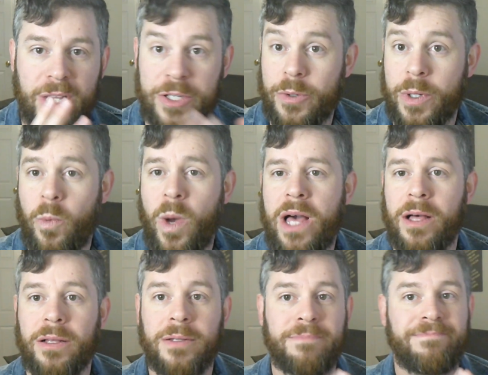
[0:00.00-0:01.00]
is doing
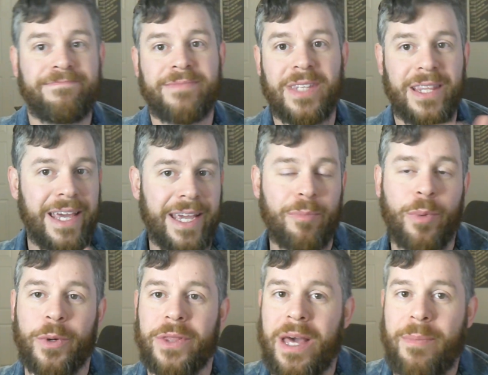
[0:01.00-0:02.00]
well, they can
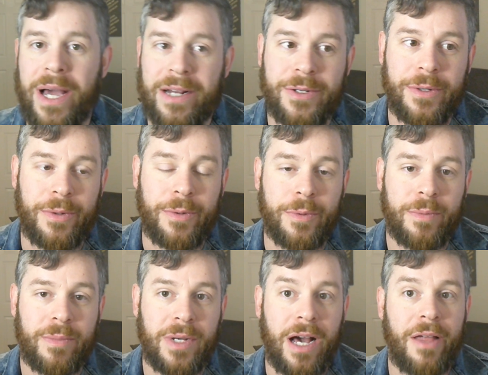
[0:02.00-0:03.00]
point that back to
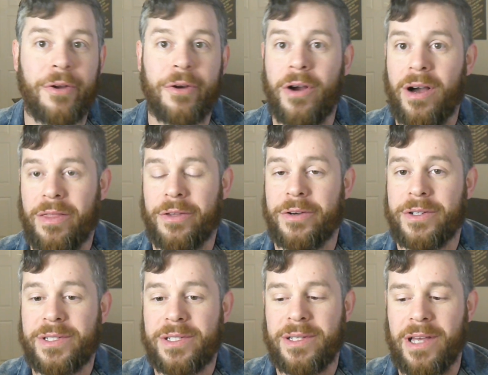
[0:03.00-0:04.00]
other
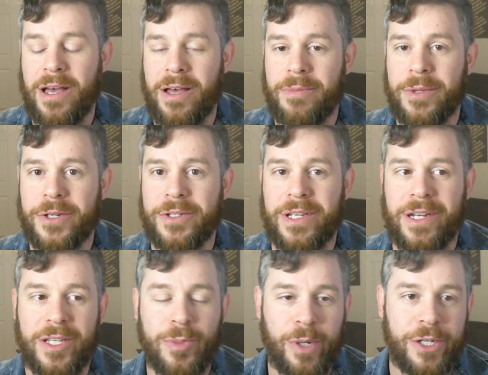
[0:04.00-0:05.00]
authors. There's an
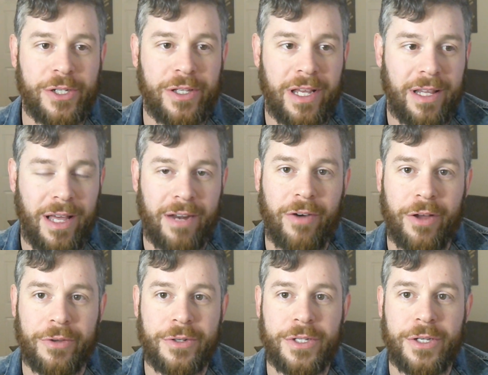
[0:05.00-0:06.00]
expression that a lot of
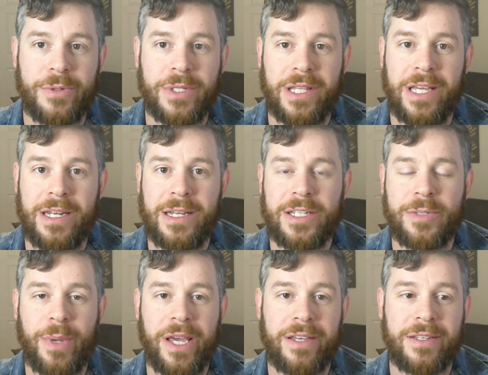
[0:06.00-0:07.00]
authors use in the indie
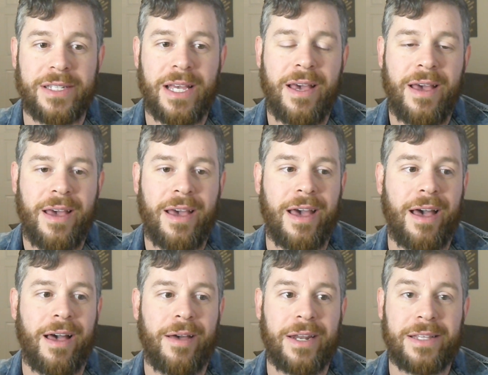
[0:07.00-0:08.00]
space,
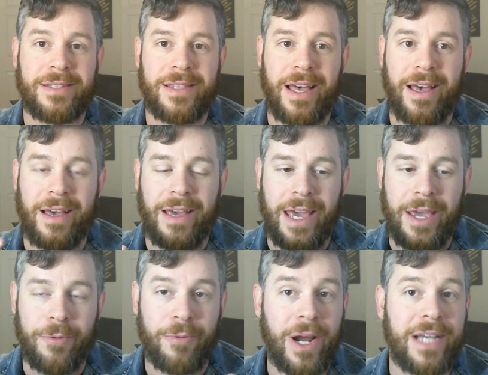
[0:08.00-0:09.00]
and it's that
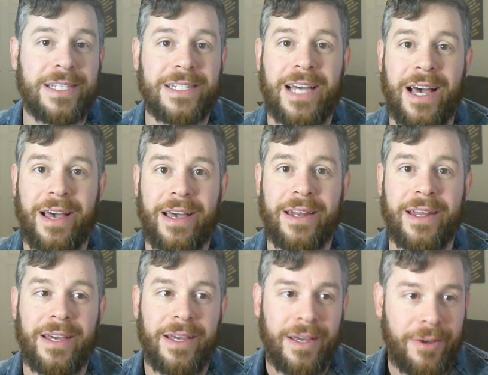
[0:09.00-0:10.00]
a rising tide
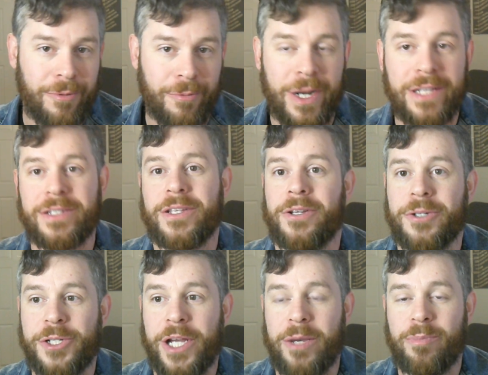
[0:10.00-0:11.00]
raises all
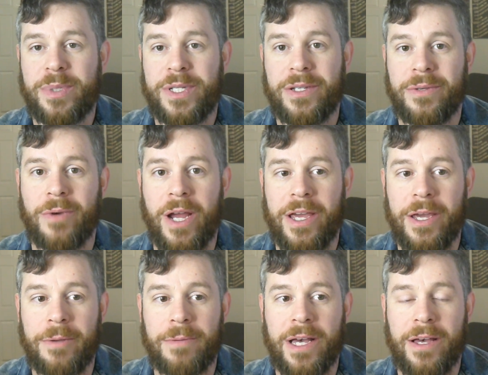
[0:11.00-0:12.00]
ships,
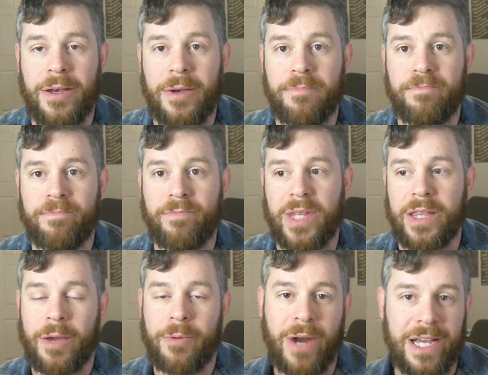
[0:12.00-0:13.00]
right?
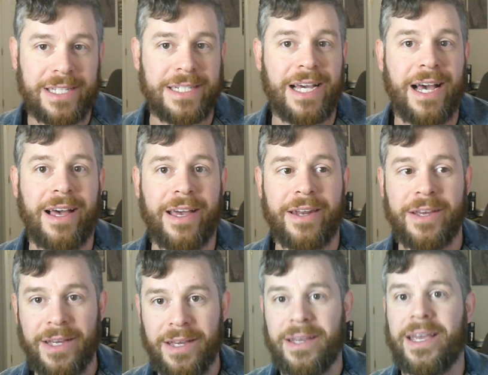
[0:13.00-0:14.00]
That rising tide
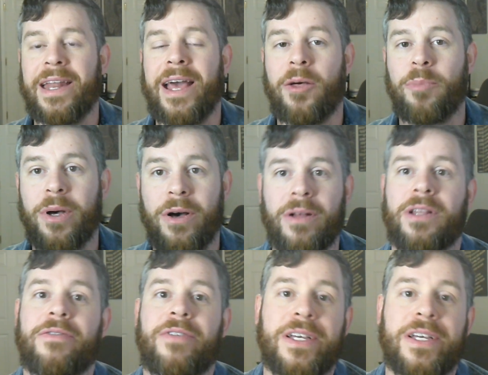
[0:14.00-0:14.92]
can help all of